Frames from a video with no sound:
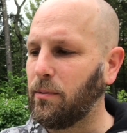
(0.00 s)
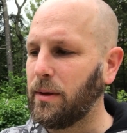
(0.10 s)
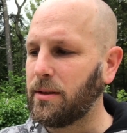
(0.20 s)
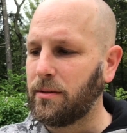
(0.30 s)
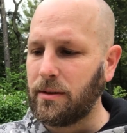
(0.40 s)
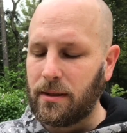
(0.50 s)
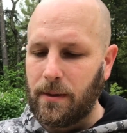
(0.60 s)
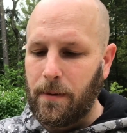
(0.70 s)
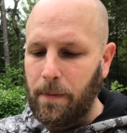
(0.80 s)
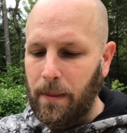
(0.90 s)
and whistles.
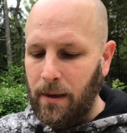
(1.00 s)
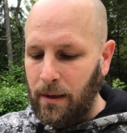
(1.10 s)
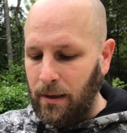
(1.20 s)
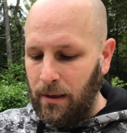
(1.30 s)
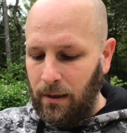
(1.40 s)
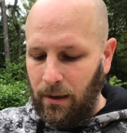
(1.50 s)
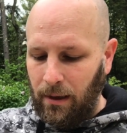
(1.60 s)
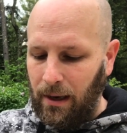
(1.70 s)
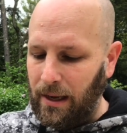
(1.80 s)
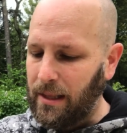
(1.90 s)

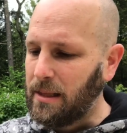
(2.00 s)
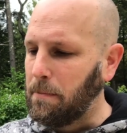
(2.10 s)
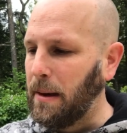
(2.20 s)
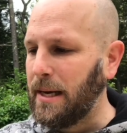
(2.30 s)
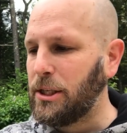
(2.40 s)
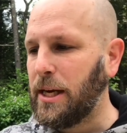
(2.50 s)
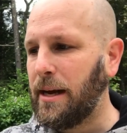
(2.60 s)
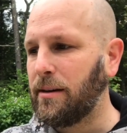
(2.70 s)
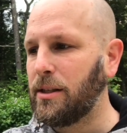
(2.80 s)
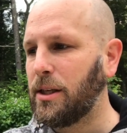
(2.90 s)
I think the main
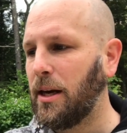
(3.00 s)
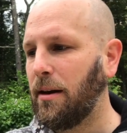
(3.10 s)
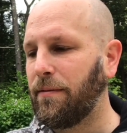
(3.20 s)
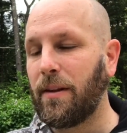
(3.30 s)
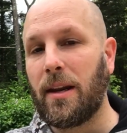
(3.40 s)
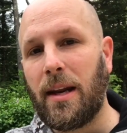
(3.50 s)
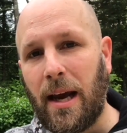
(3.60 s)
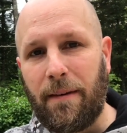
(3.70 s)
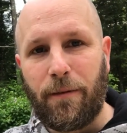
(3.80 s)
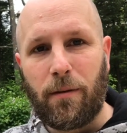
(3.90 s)
challenge for the
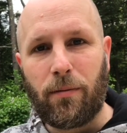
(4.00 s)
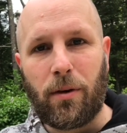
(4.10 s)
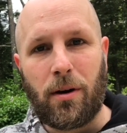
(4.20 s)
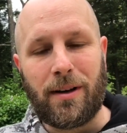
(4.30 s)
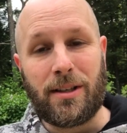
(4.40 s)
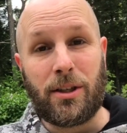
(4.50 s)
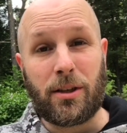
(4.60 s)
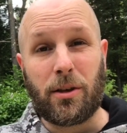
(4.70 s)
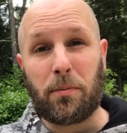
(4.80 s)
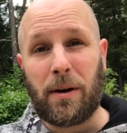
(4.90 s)
knife overall is
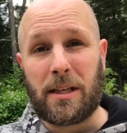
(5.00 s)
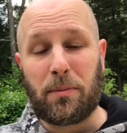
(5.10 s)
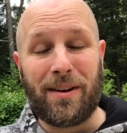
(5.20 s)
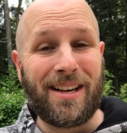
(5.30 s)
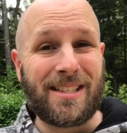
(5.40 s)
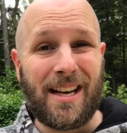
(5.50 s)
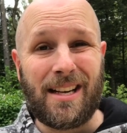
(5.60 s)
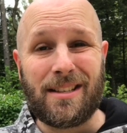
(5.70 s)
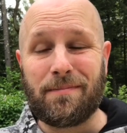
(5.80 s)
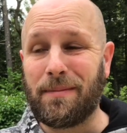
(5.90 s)
just your price point. It's
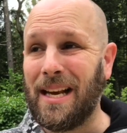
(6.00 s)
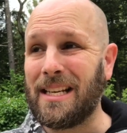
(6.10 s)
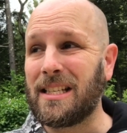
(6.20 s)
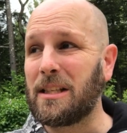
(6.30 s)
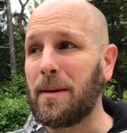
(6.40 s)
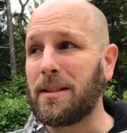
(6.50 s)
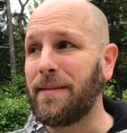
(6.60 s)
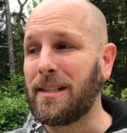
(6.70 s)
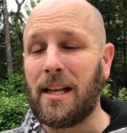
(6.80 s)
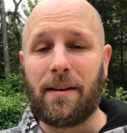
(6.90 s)
not as expensive
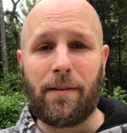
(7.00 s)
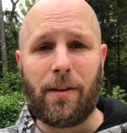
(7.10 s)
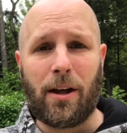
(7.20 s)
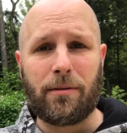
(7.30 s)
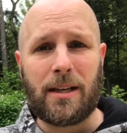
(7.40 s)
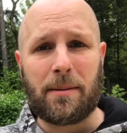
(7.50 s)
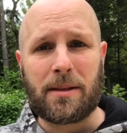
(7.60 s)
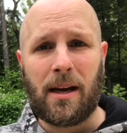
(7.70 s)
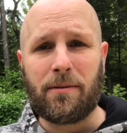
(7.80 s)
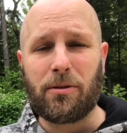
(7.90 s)
as a lot of other TOPS
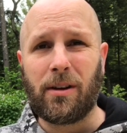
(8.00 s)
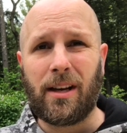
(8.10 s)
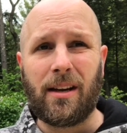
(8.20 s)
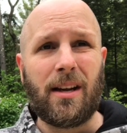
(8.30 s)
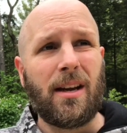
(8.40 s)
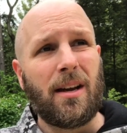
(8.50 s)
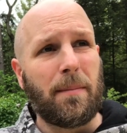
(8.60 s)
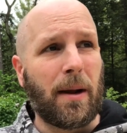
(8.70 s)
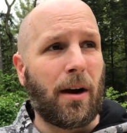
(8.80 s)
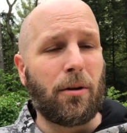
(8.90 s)
knives. You're looking
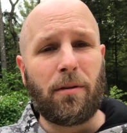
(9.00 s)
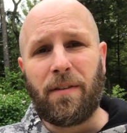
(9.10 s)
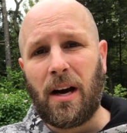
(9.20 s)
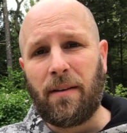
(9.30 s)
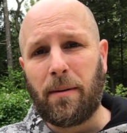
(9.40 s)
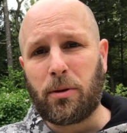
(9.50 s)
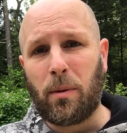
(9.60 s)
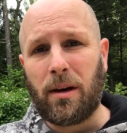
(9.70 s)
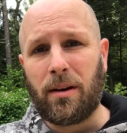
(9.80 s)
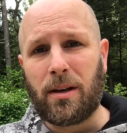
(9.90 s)
about one hundred five up to
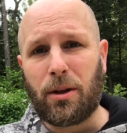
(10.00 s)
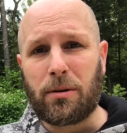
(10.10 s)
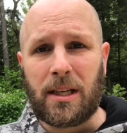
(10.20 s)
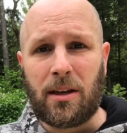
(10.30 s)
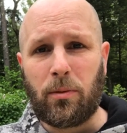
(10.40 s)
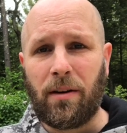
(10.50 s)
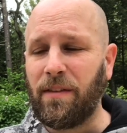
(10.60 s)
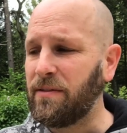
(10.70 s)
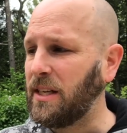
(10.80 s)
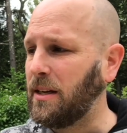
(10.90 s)
one thirteen, one
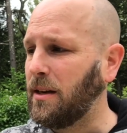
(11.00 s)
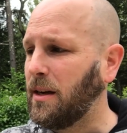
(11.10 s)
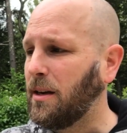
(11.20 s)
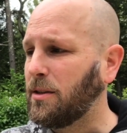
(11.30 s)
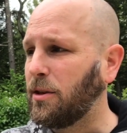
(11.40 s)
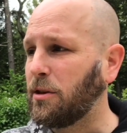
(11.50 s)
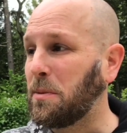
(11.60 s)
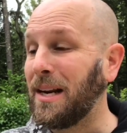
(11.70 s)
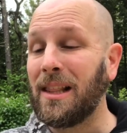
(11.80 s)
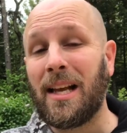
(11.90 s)
fifteen. So you're
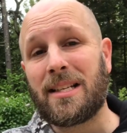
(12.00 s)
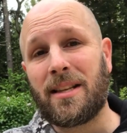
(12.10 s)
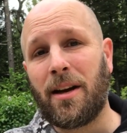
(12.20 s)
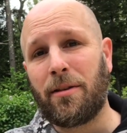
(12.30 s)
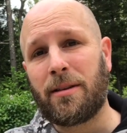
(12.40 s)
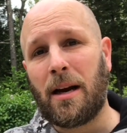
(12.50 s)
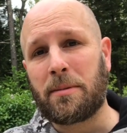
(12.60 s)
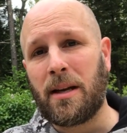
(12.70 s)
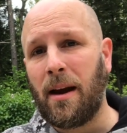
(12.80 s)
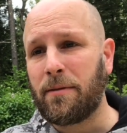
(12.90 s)
spending less than other
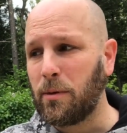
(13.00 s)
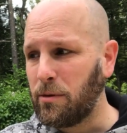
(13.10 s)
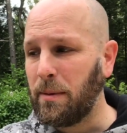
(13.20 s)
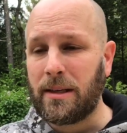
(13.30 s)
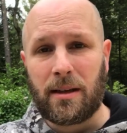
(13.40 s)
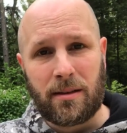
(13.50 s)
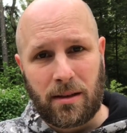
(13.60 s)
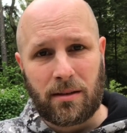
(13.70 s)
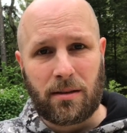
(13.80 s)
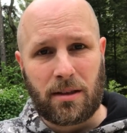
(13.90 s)
TOPS knives, which would make sense
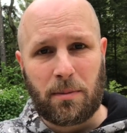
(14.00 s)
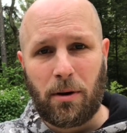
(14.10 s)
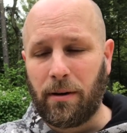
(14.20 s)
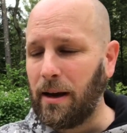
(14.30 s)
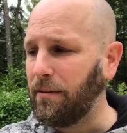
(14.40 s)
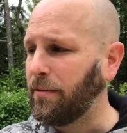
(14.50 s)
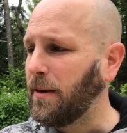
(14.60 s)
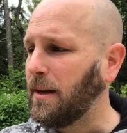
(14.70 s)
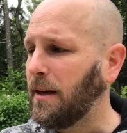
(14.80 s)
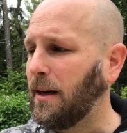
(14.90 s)
because it's a smaller knife.
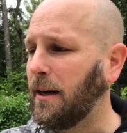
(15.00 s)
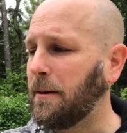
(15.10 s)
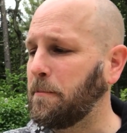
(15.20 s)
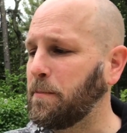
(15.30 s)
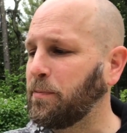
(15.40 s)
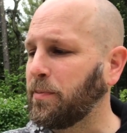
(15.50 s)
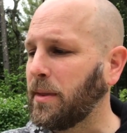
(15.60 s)
Um,